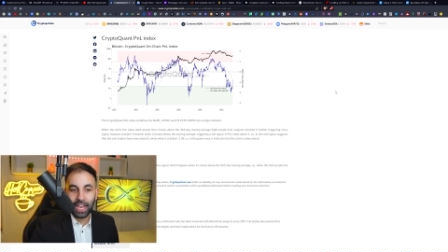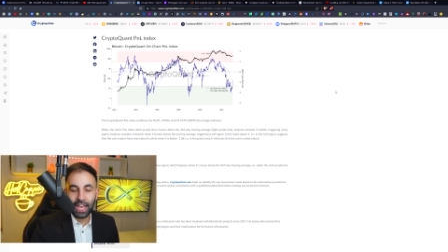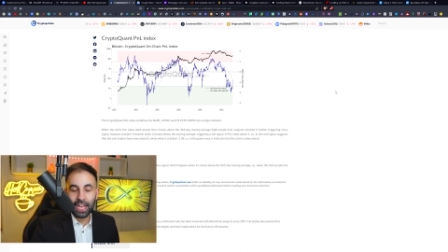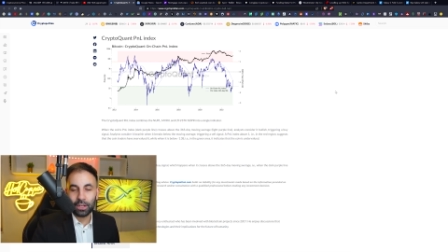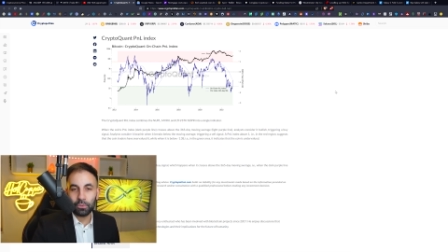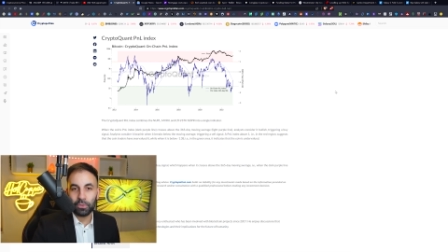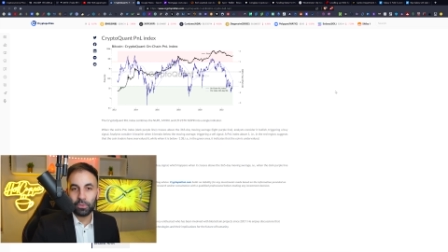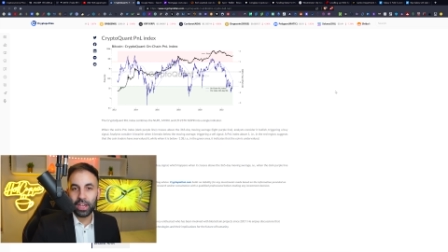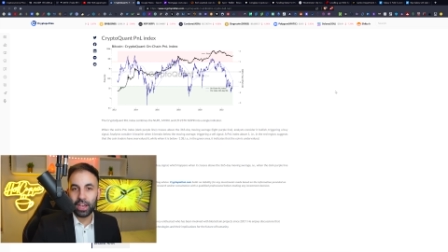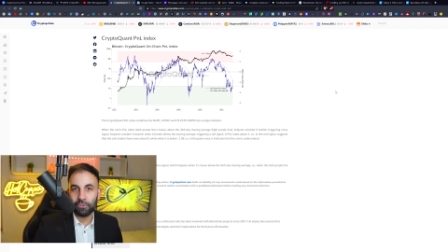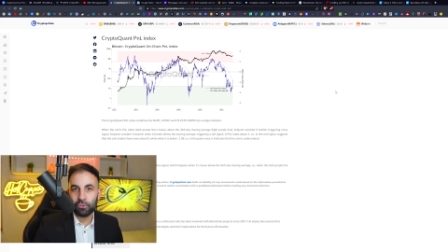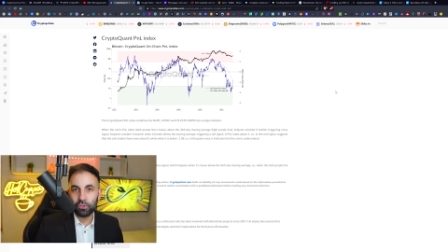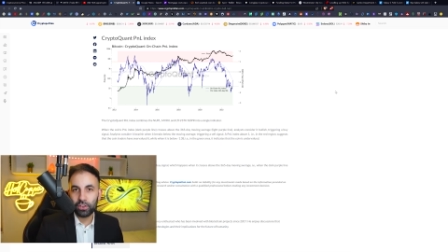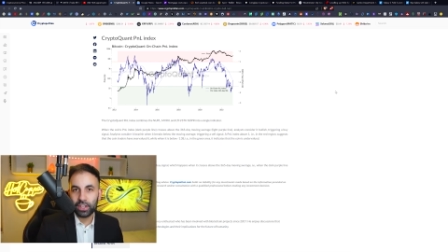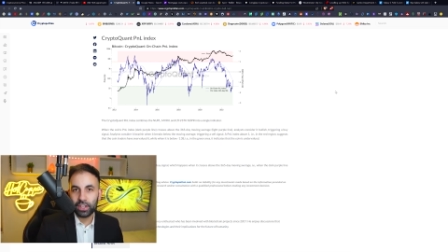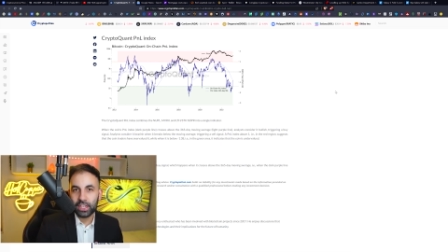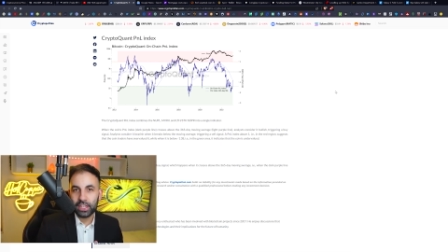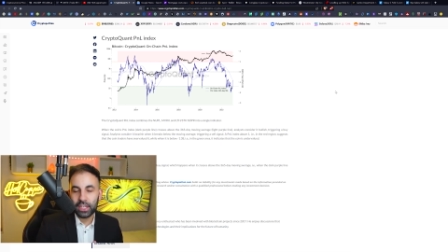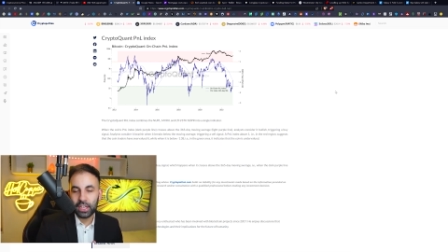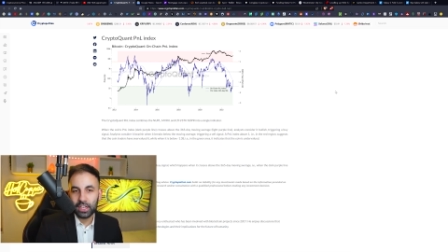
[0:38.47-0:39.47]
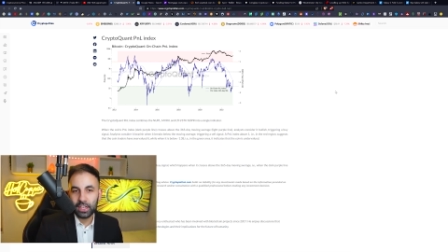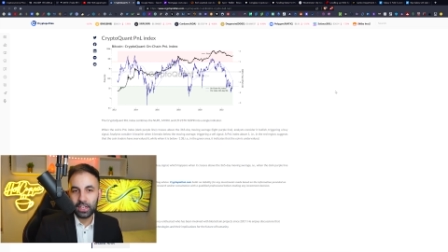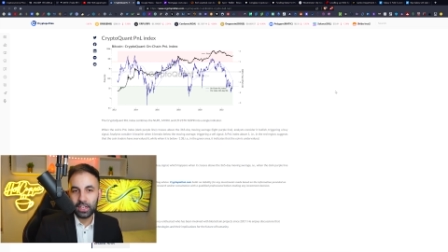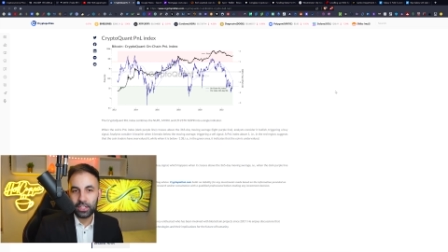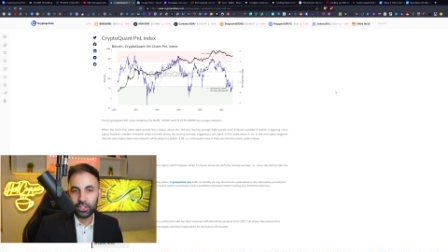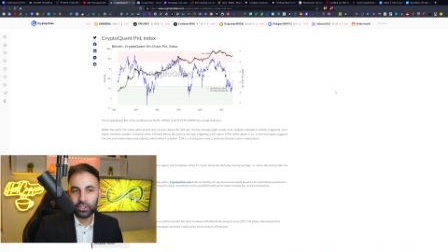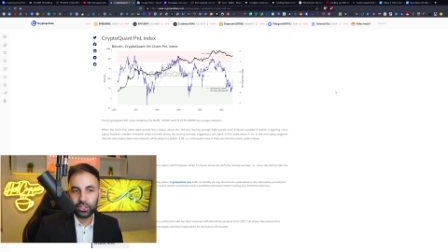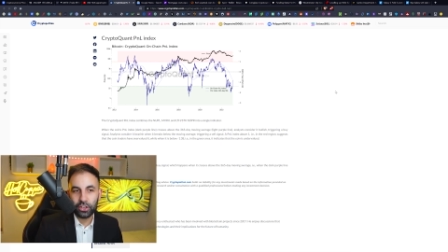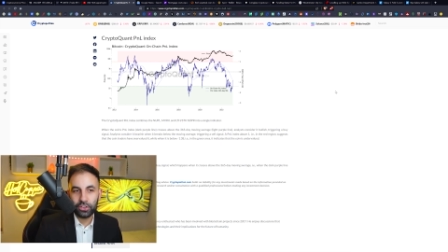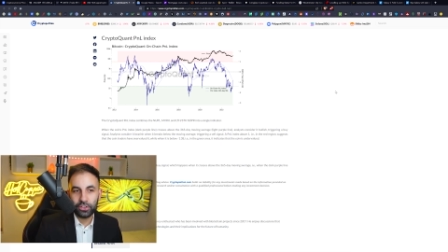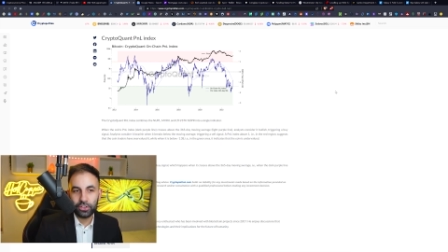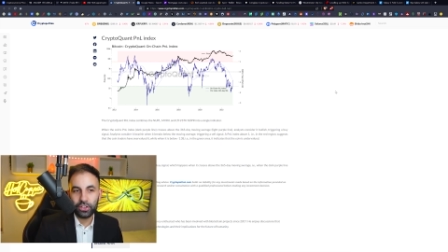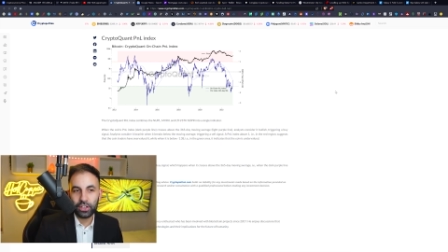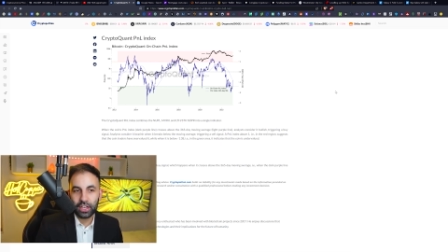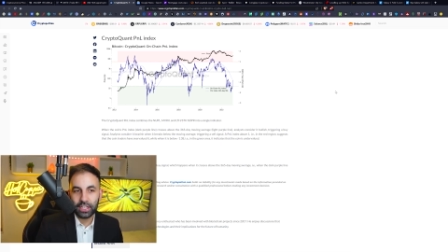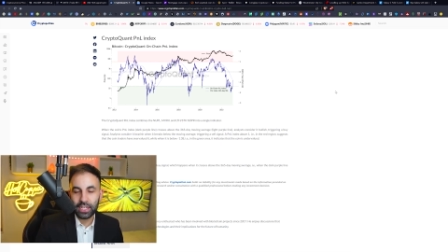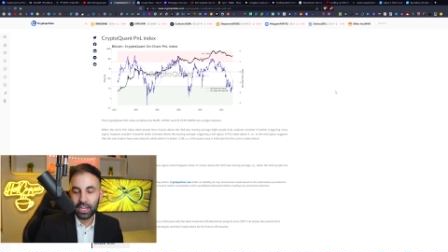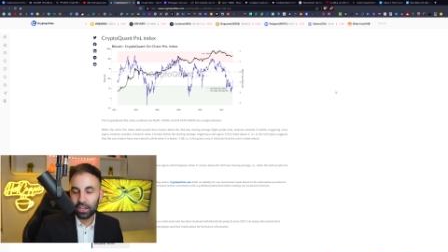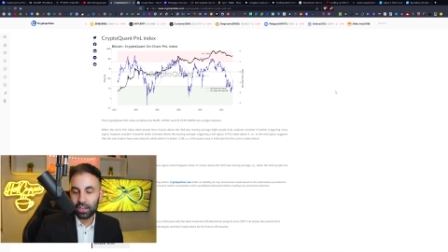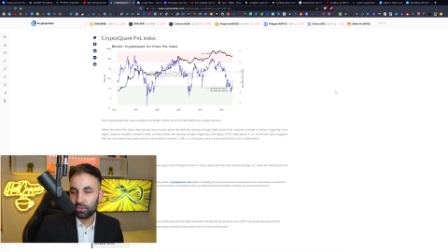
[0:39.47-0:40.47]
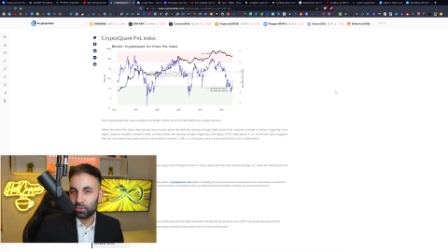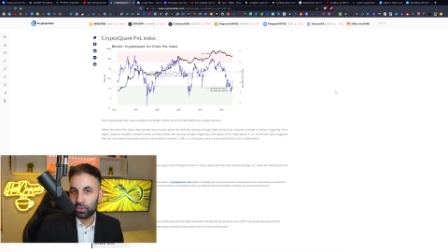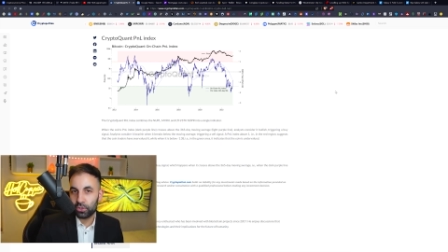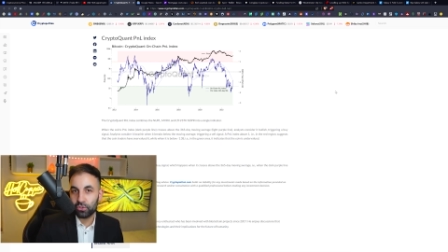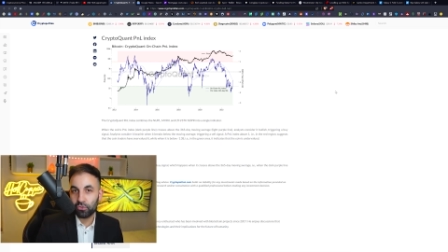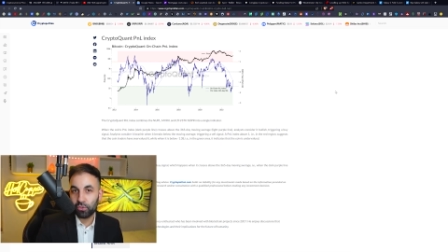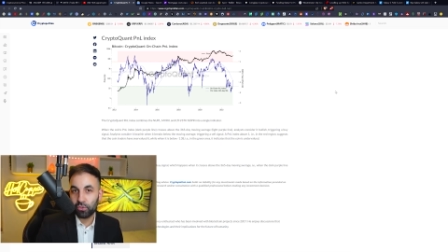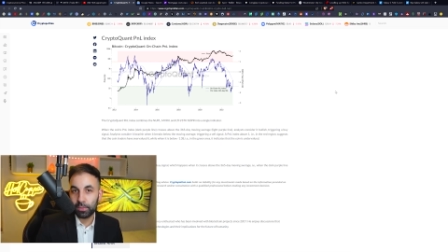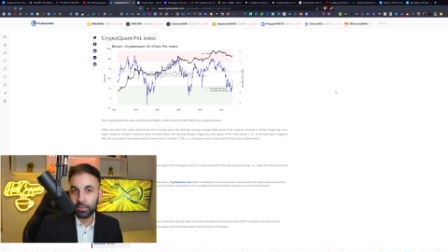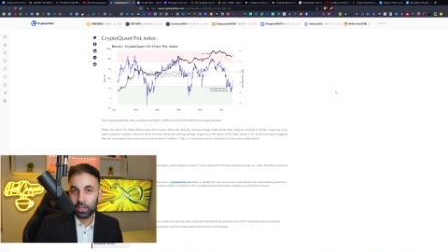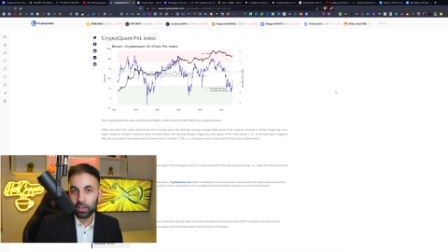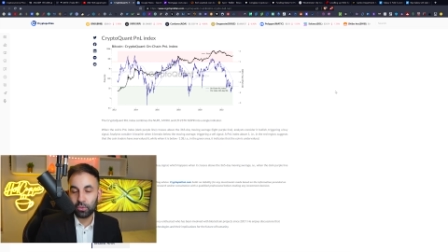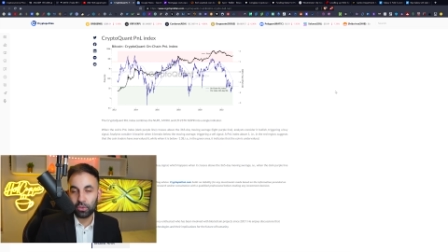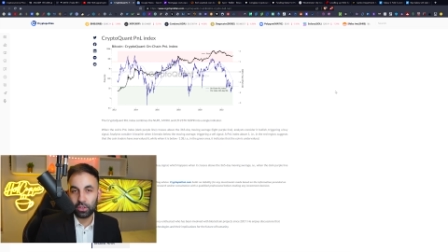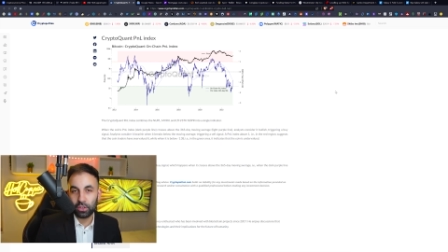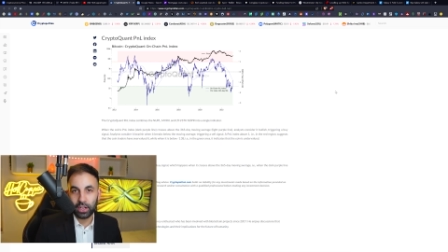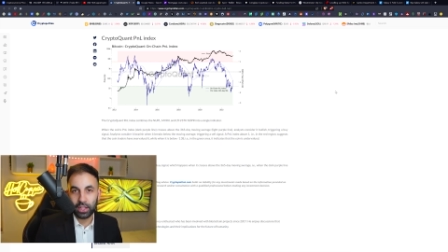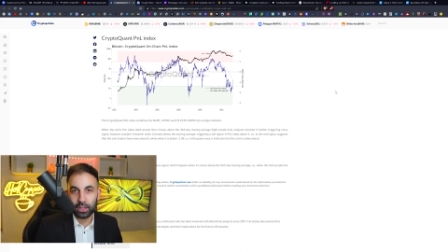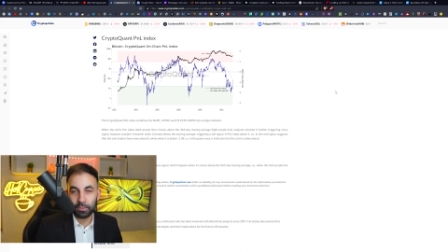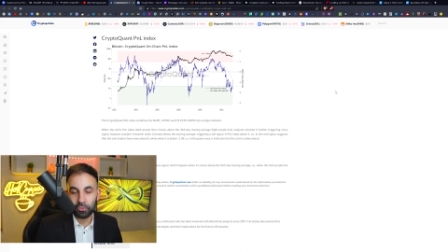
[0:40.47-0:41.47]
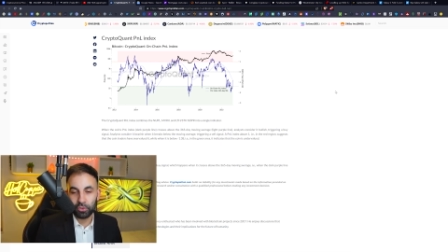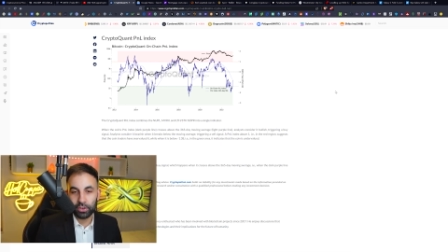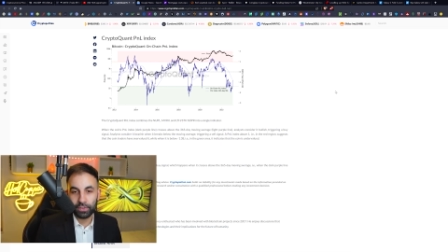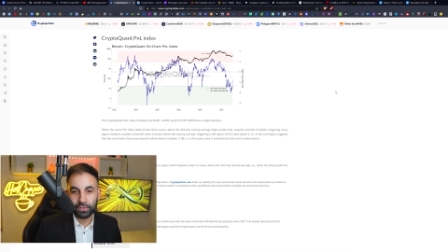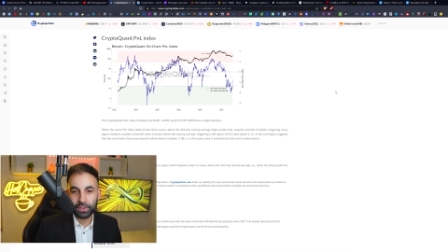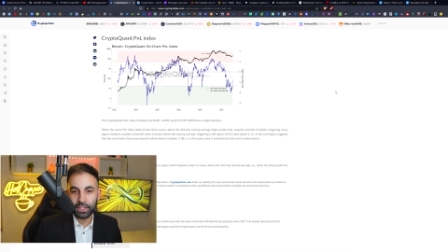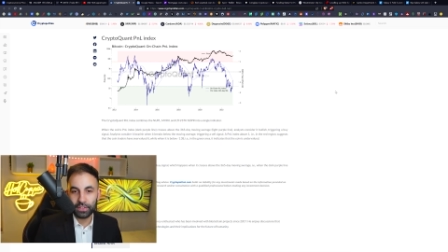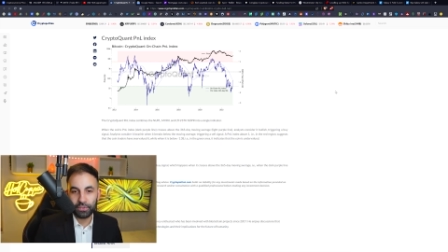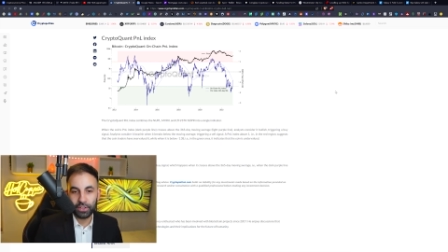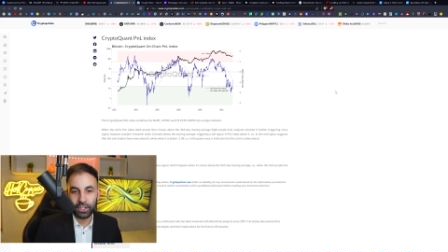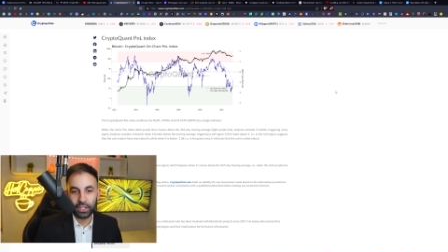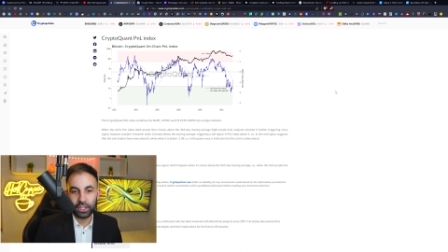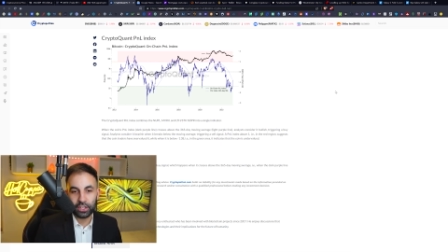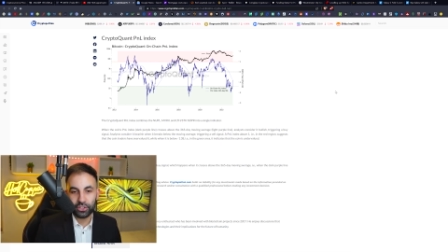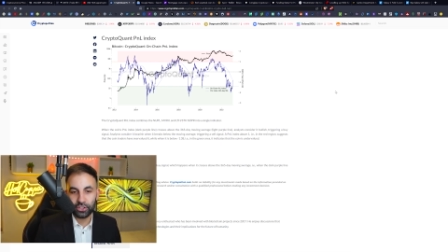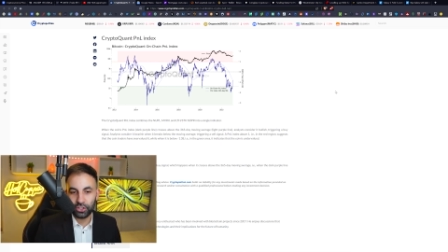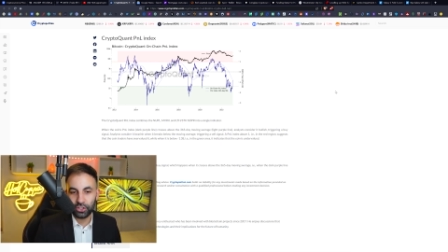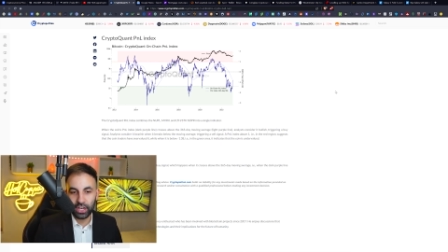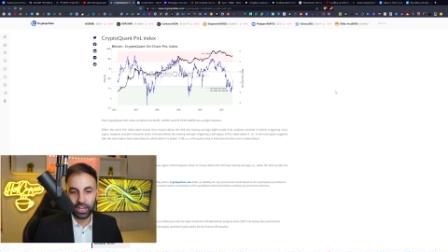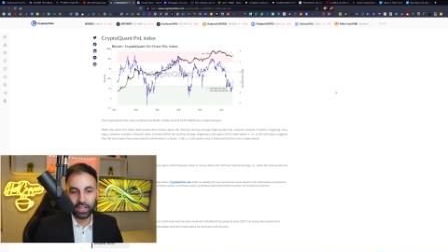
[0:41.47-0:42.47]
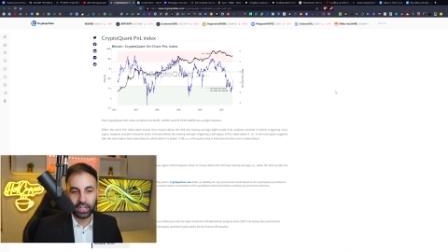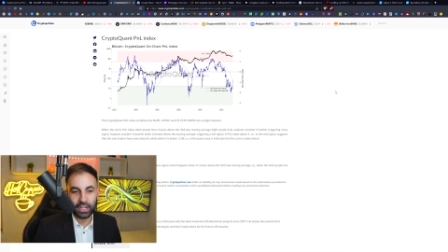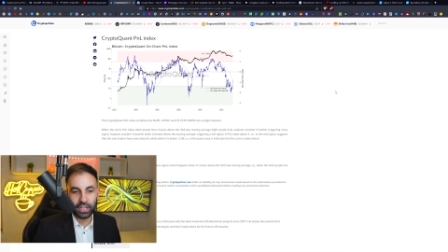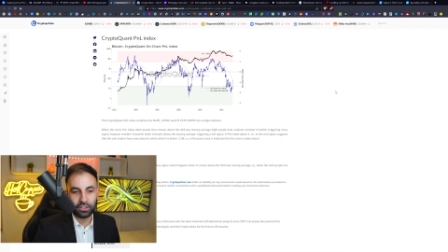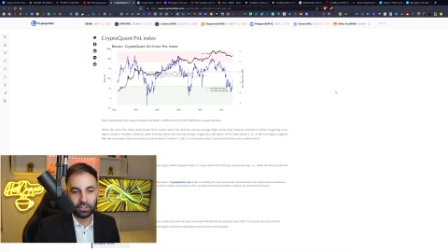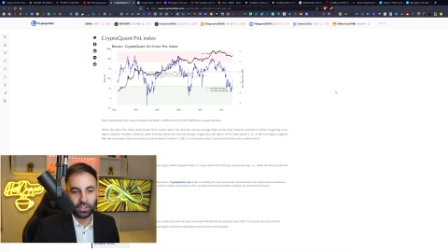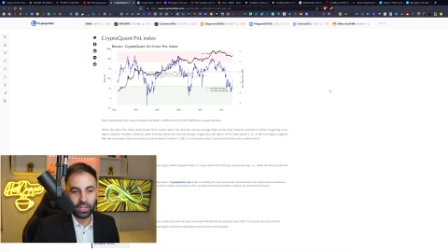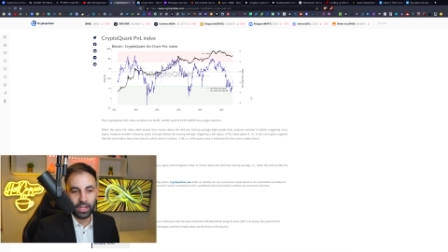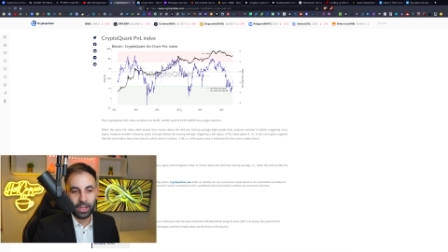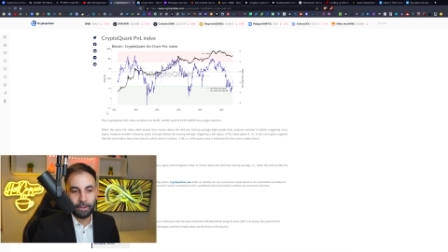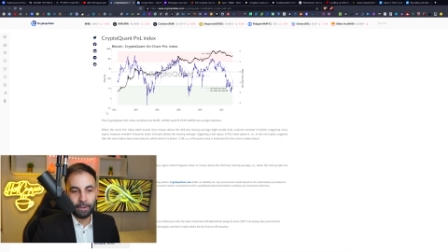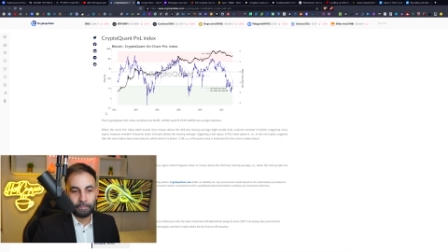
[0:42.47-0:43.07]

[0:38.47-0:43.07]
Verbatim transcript: And we have already showed you guys how to use CryptoQuant in the previous videos. Check it out.